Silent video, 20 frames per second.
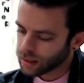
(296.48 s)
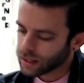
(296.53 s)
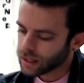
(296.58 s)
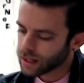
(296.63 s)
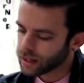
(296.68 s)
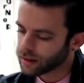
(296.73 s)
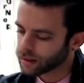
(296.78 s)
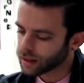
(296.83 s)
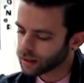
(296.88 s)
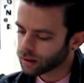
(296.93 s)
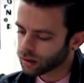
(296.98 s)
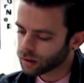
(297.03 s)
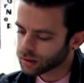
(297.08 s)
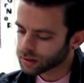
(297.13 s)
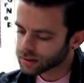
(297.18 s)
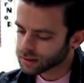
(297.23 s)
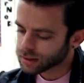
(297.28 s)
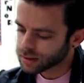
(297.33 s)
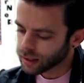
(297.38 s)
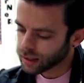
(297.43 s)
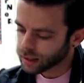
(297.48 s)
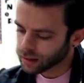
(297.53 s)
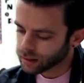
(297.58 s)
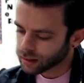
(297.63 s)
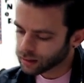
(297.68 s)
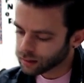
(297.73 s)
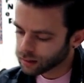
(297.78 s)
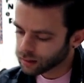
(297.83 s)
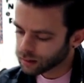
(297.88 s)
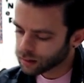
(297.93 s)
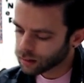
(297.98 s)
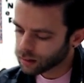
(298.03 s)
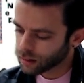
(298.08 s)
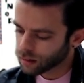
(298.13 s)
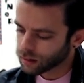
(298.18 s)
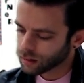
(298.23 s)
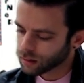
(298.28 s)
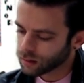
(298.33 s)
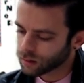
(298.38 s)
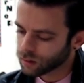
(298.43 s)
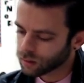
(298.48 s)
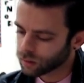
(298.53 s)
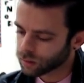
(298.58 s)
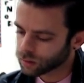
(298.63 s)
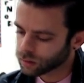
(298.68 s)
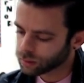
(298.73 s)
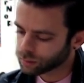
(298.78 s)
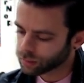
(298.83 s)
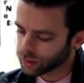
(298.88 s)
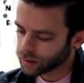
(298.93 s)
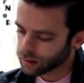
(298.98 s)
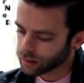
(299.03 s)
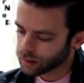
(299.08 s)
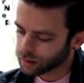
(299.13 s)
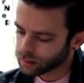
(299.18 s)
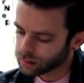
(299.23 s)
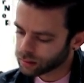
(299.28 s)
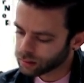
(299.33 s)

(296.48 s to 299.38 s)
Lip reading: and then our second ordered pair.